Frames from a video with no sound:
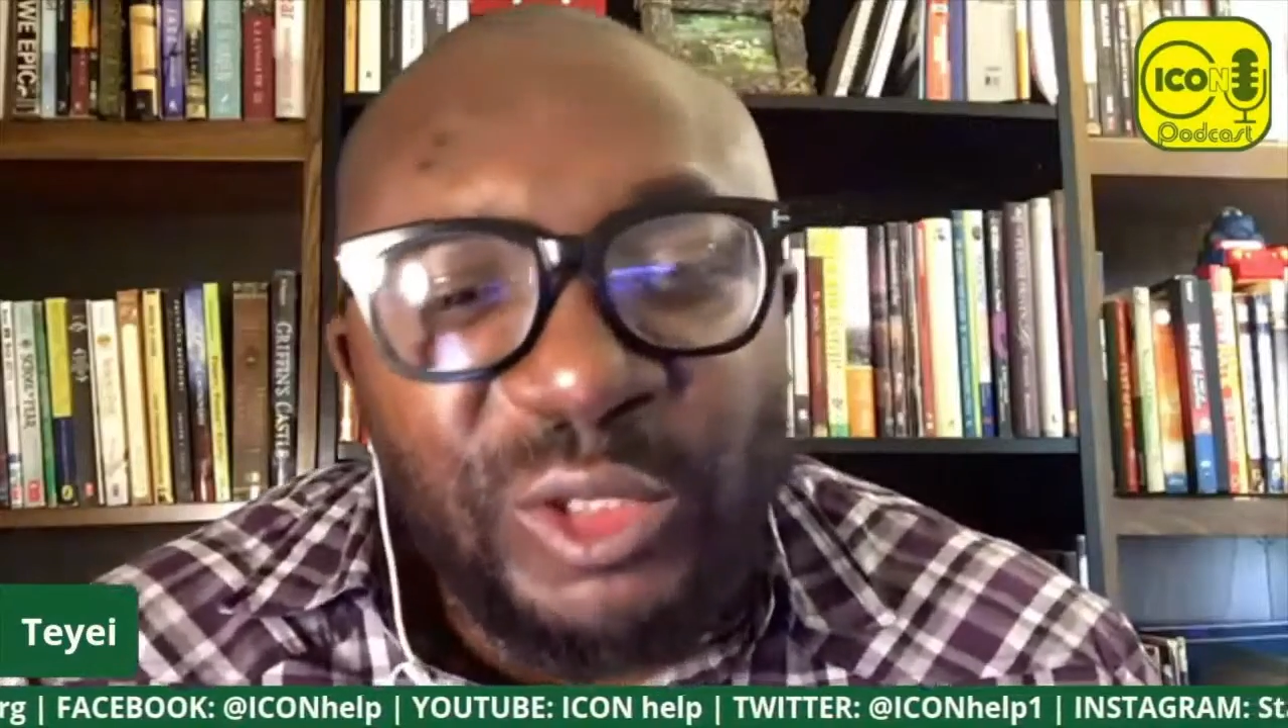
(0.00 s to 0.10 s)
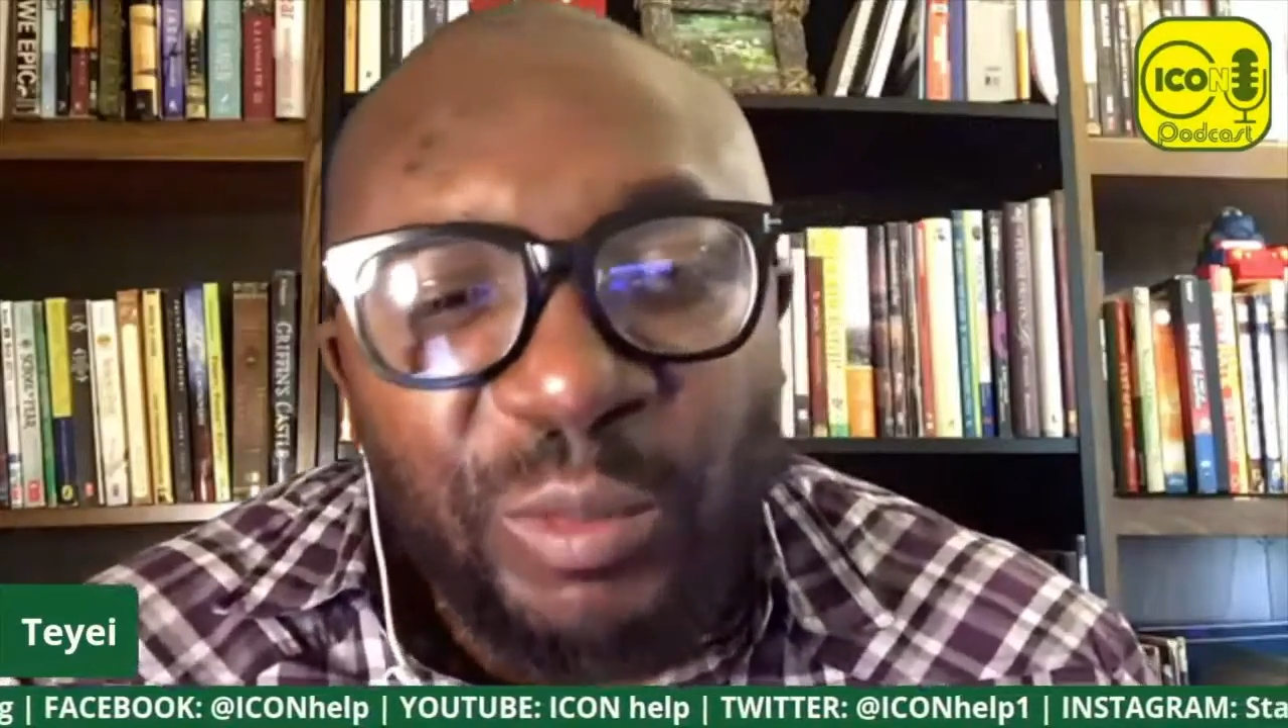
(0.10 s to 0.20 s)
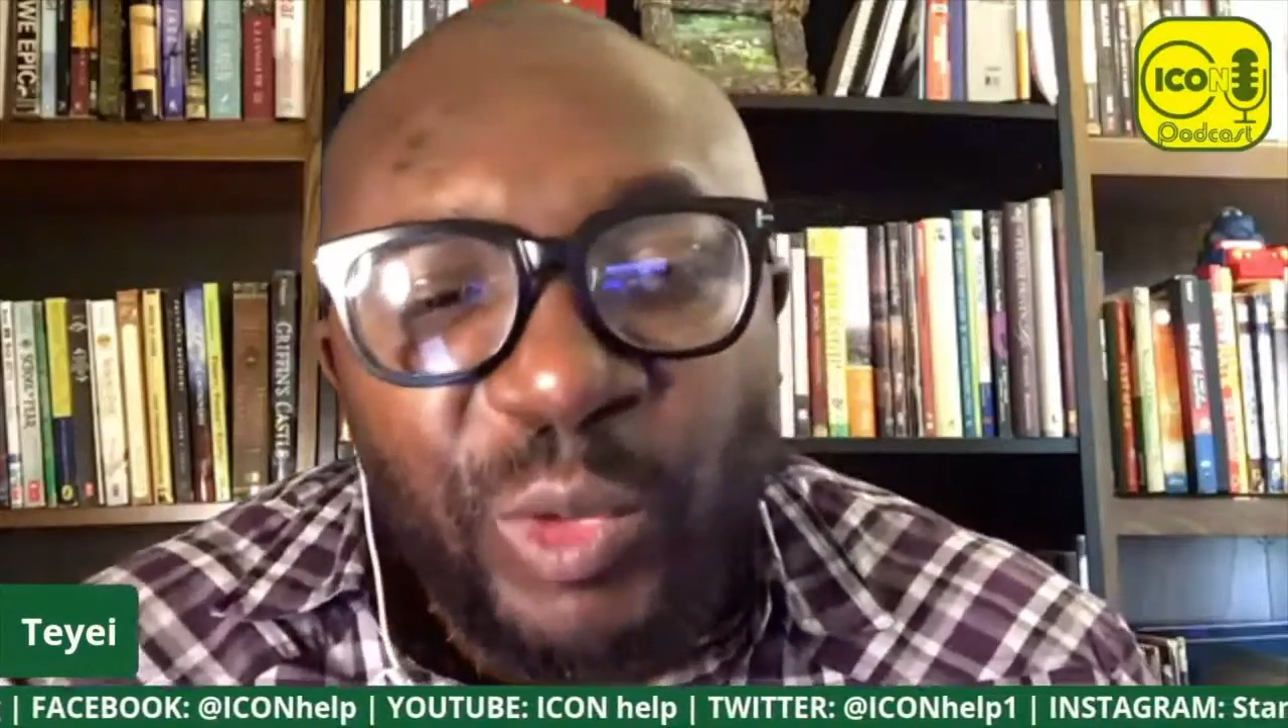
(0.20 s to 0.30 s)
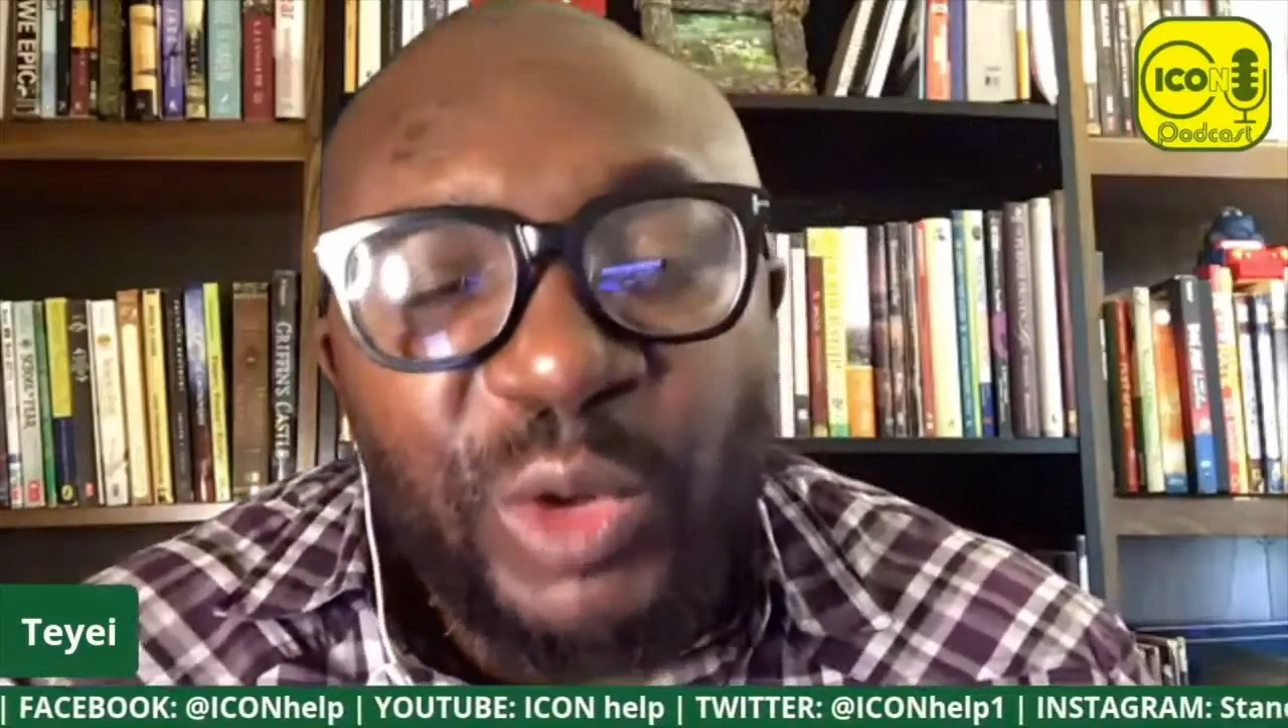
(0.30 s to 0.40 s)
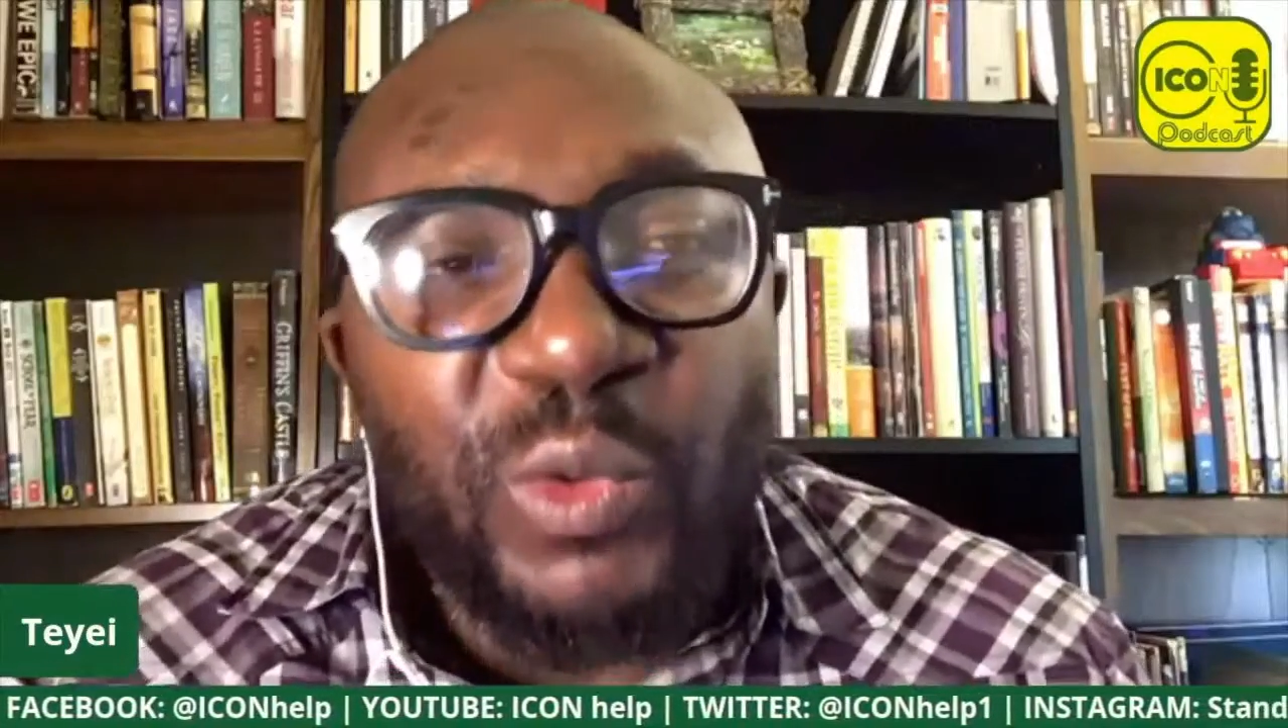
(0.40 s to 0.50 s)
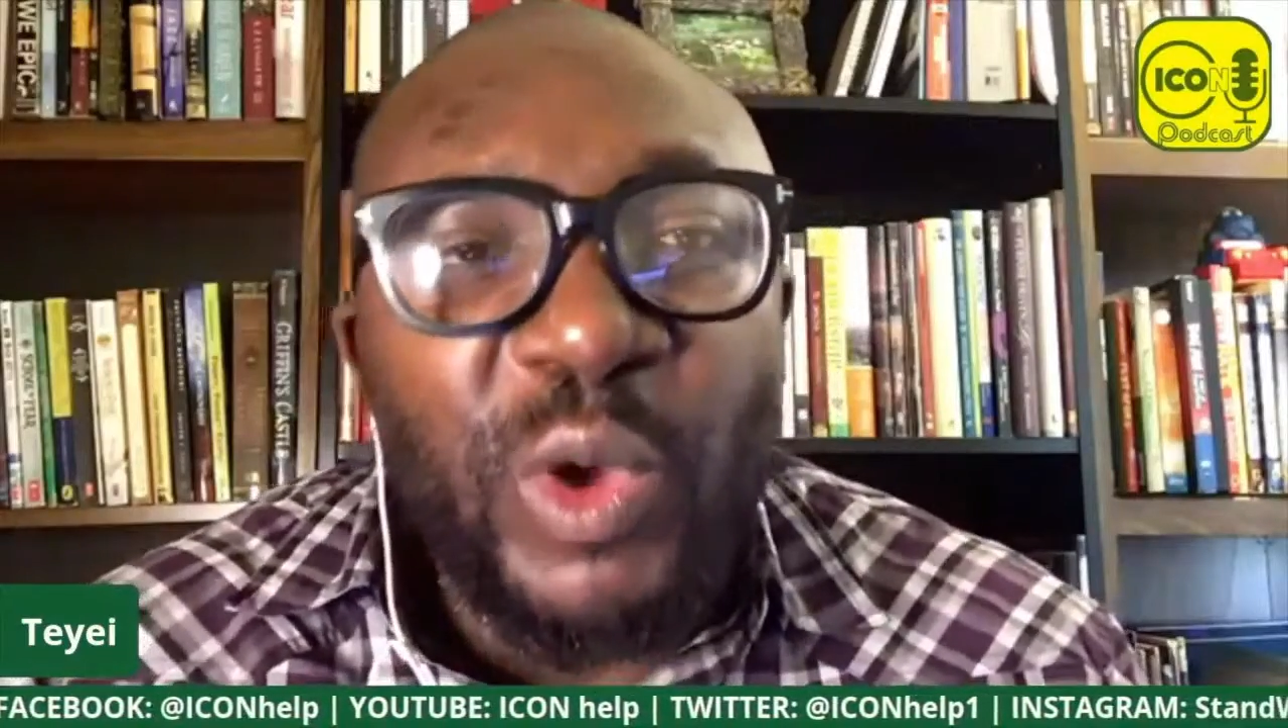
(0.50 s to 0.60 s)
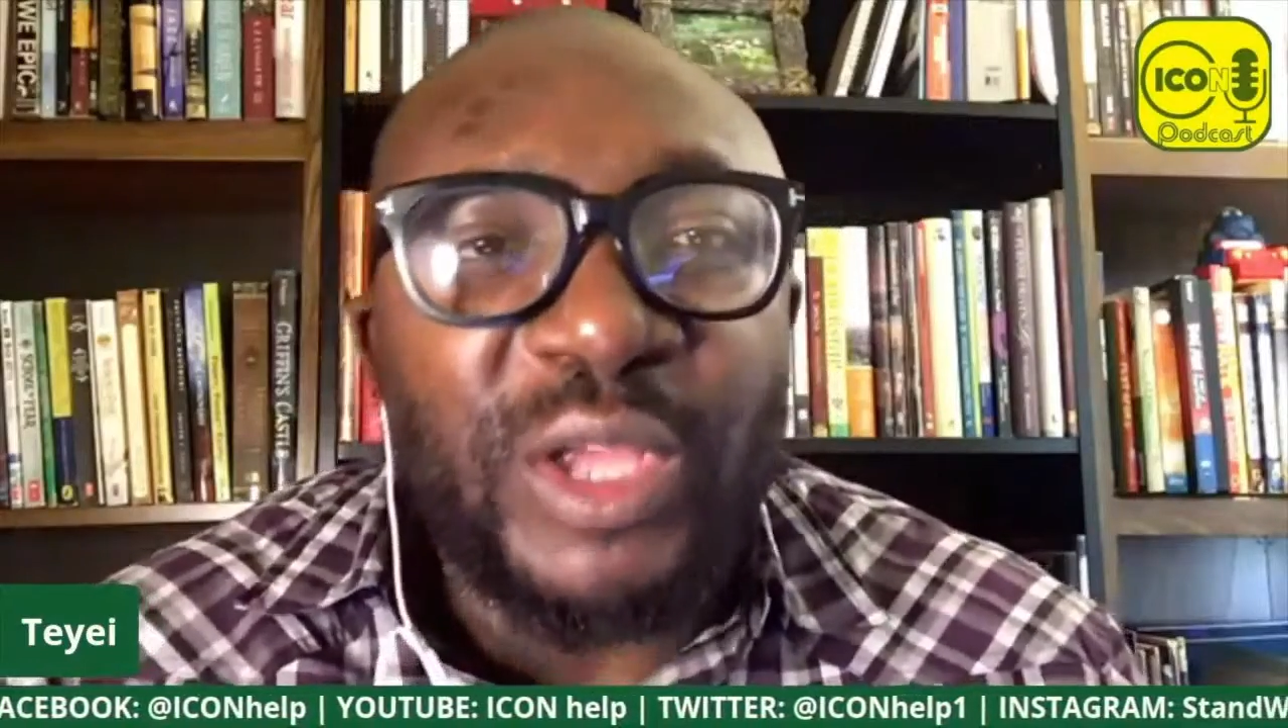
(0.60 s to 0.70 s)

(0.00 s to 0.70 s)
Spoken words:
someone who